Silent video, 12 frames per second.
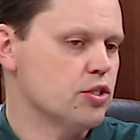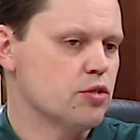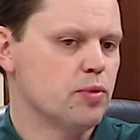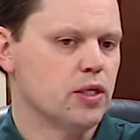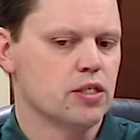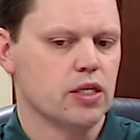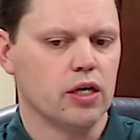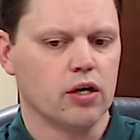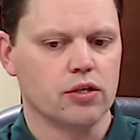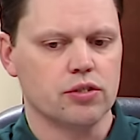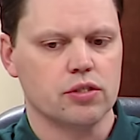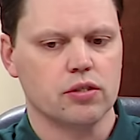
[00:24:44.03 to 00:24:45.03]
just because they
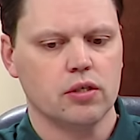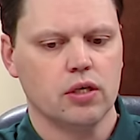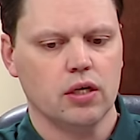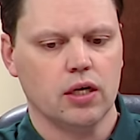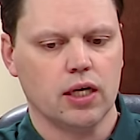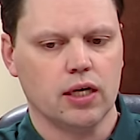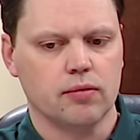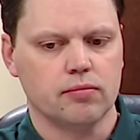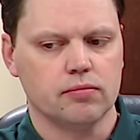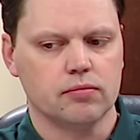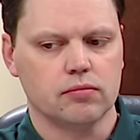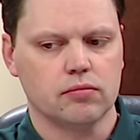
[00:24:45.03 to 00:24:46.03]
aren't
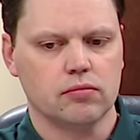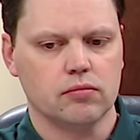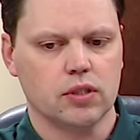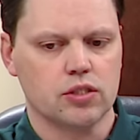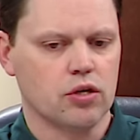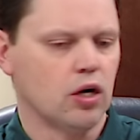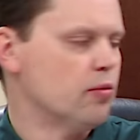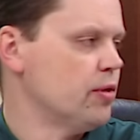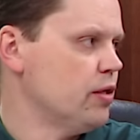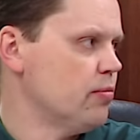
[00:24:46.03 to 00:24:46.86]
um, as common